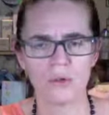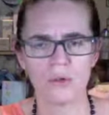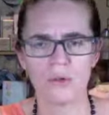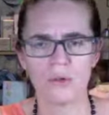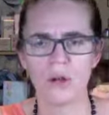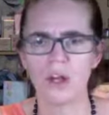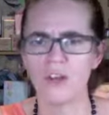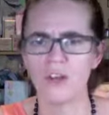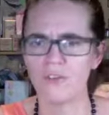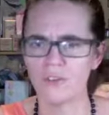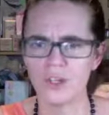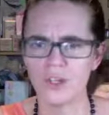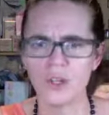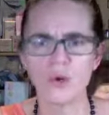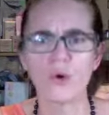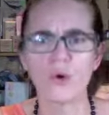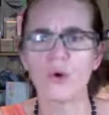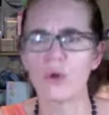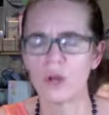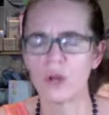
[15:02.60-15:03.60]
on a video
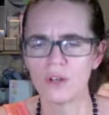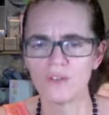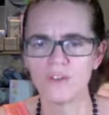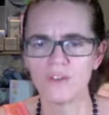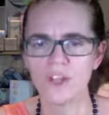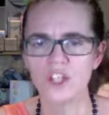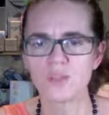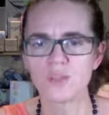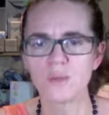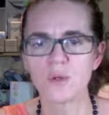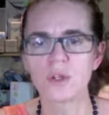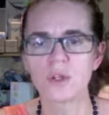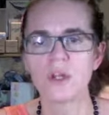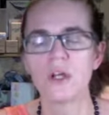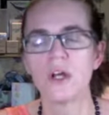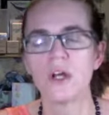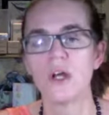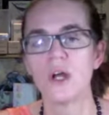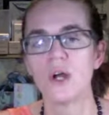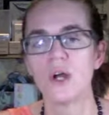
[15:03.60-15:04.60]
or on Facebook,
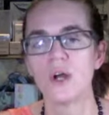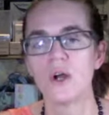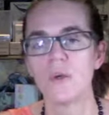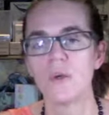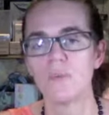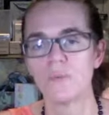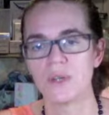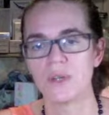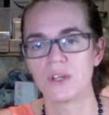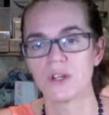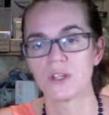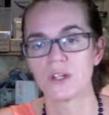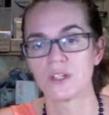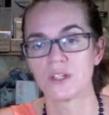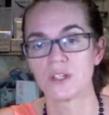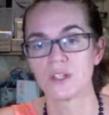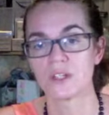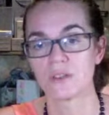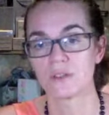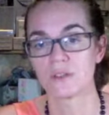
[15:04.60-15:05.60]

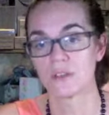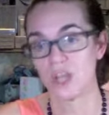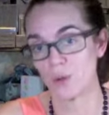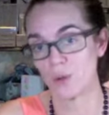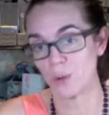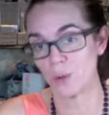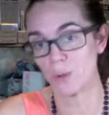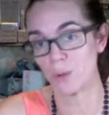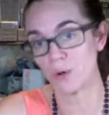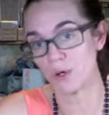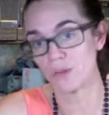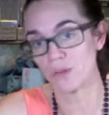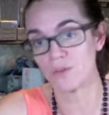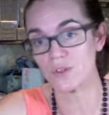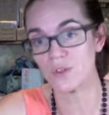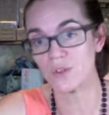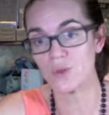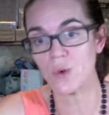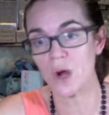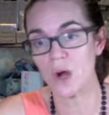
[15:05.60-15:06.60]
because they were part of a
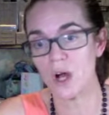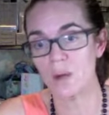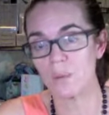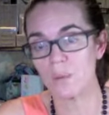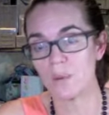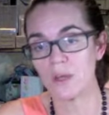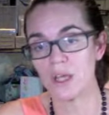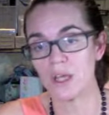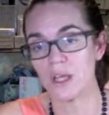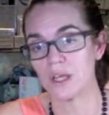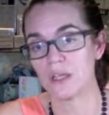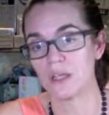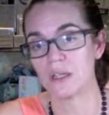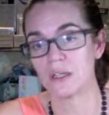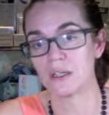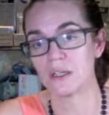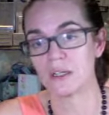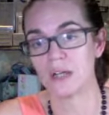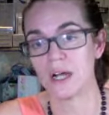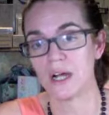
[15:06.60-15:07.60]
swap, and
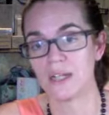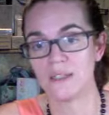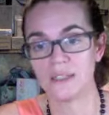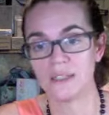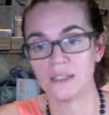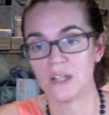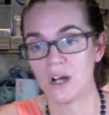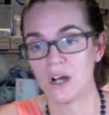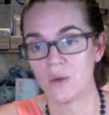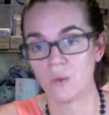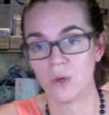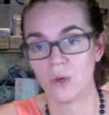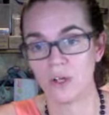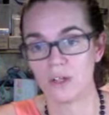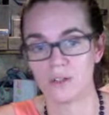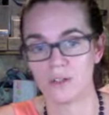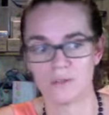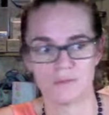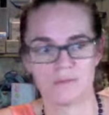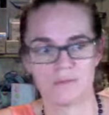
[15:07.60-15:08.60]
I did not want to